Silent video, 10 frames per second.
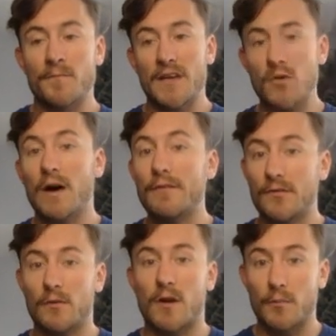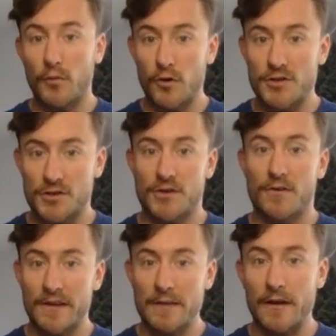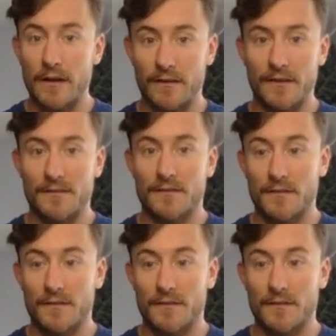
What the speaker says: And you obviously want to push your email list,